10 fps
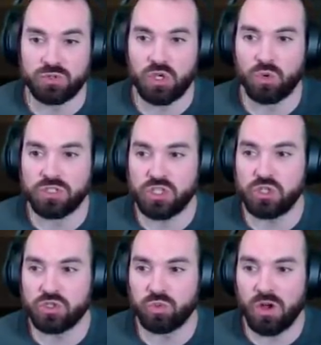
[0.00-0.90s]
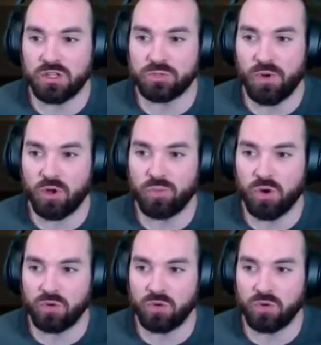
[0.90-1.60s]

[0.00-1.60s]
So we'll just use spawn point